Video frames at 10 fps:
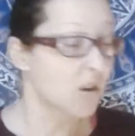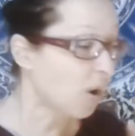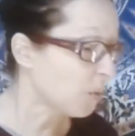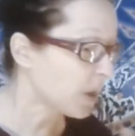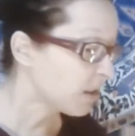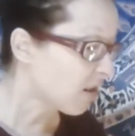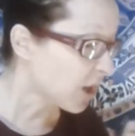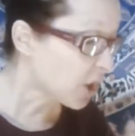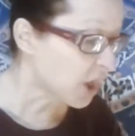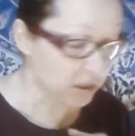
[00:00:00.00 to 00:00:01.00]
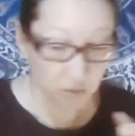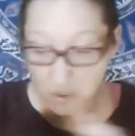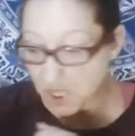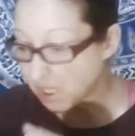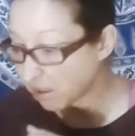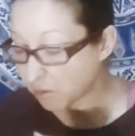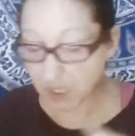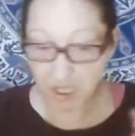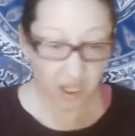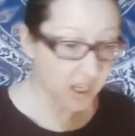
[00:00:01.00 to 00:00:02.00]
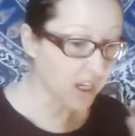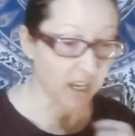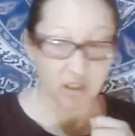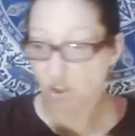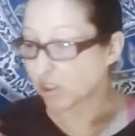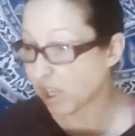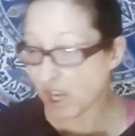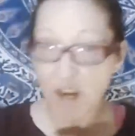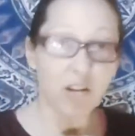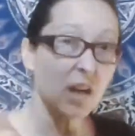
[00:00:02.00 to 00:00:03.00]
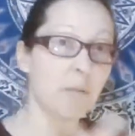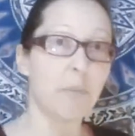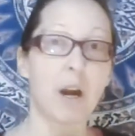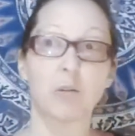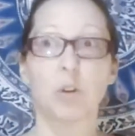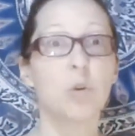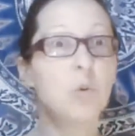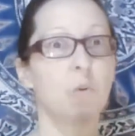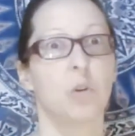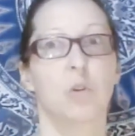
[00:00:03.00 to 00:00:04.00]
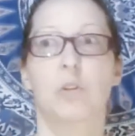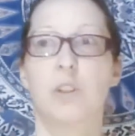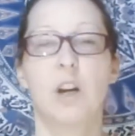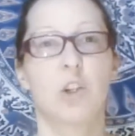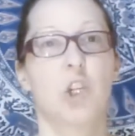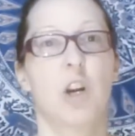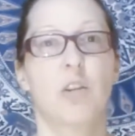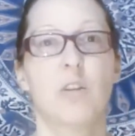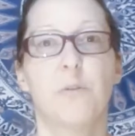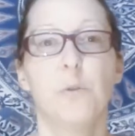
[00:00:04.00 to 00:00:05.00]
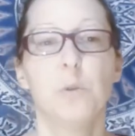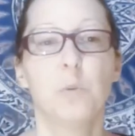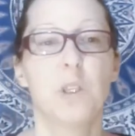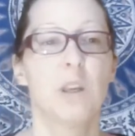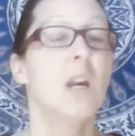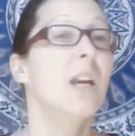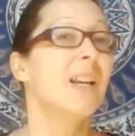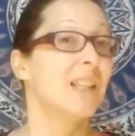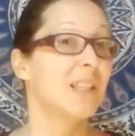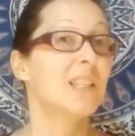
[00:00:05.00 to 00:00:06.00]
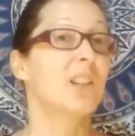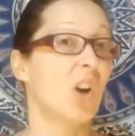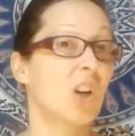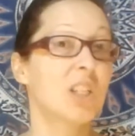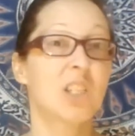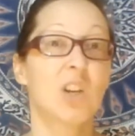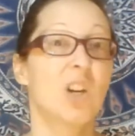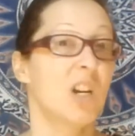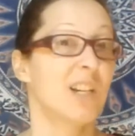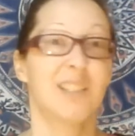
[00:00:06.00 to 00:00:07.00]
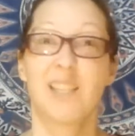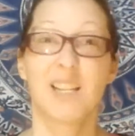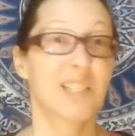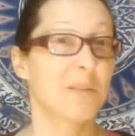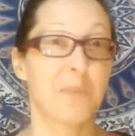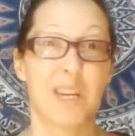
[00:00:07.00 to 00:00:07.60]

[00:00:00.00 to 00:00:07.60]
always rushing to eat quickly and not caring about who they are sharing the food with. This also doesn't